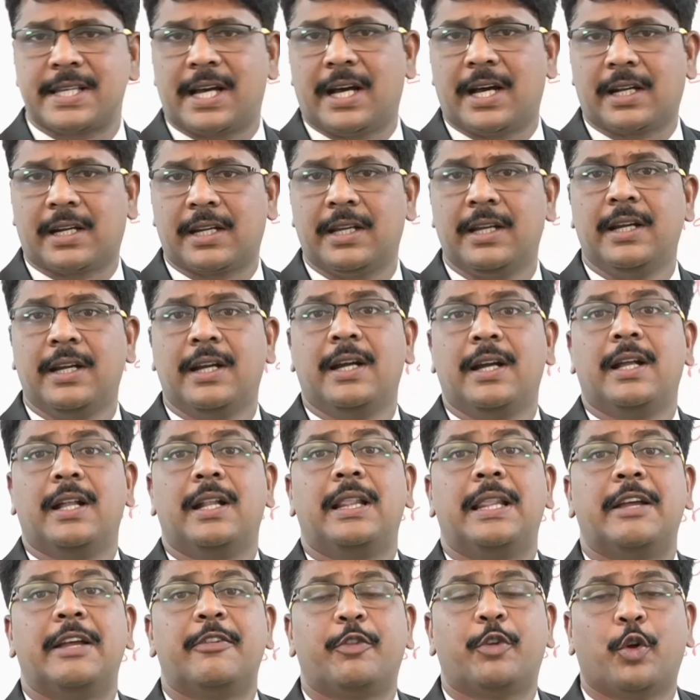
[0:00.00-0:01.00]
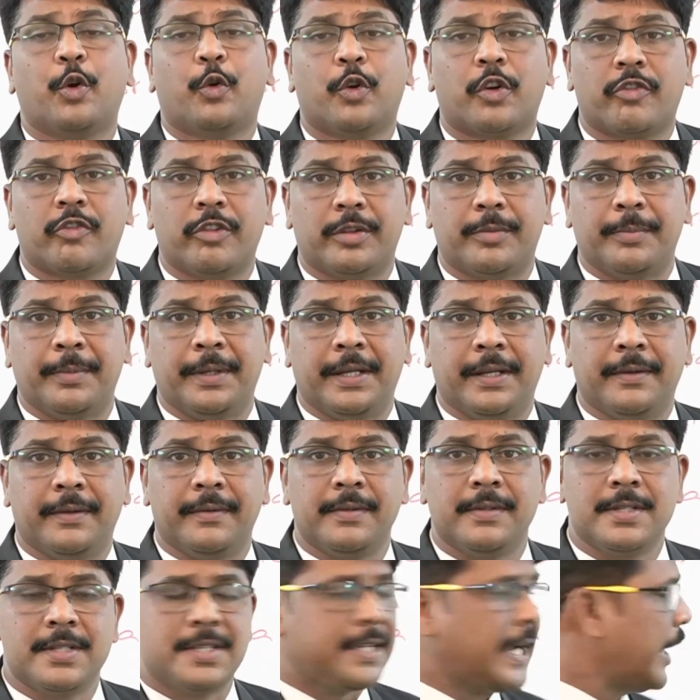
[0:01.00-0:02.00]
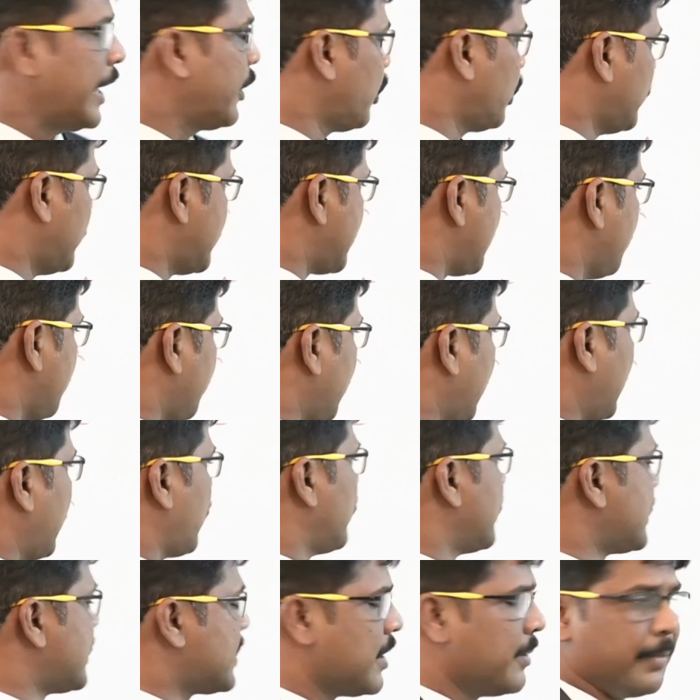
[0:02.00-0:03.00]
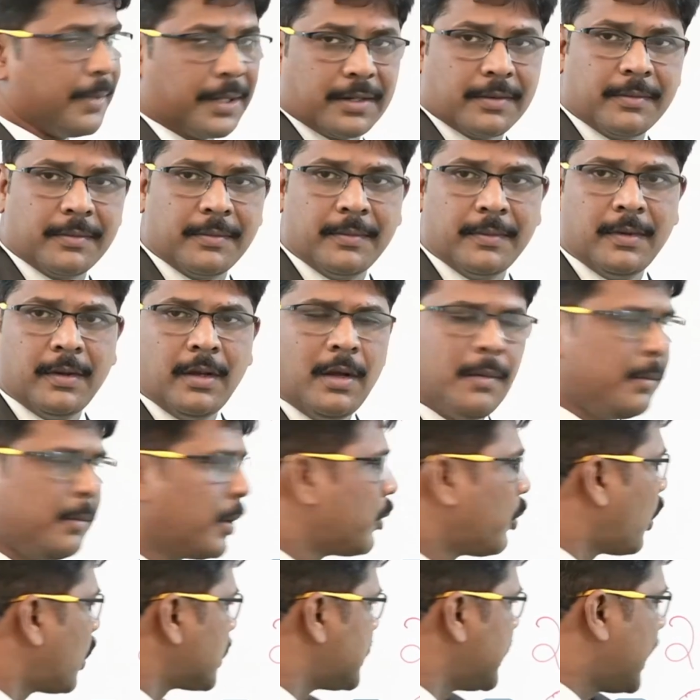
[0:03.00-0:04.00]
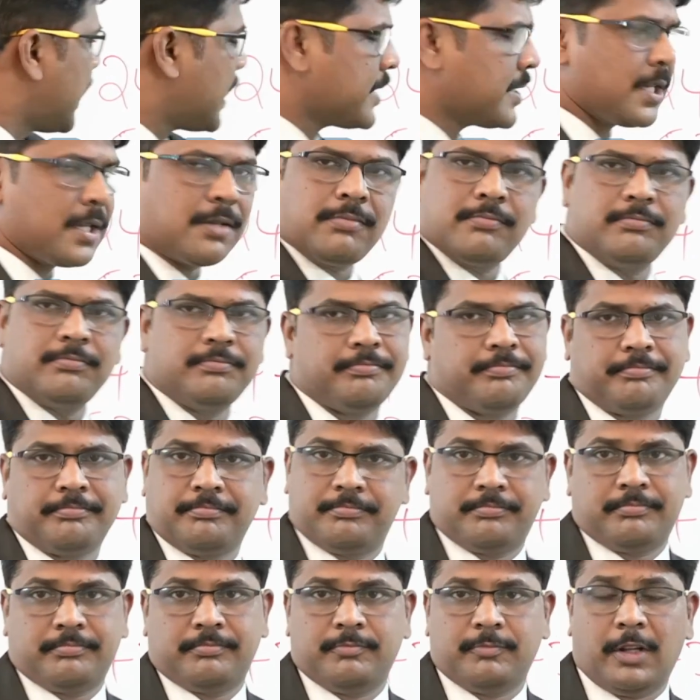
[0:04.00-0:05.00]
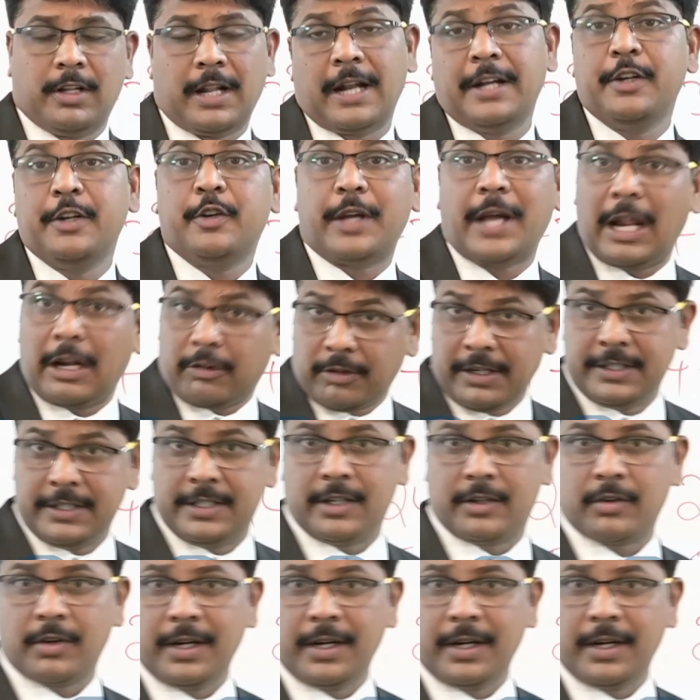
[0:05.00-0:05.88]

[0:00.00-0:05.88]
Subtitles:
are left over with me? See, I know this number, I know this number. But what's the answer? Well, I need to calculate that,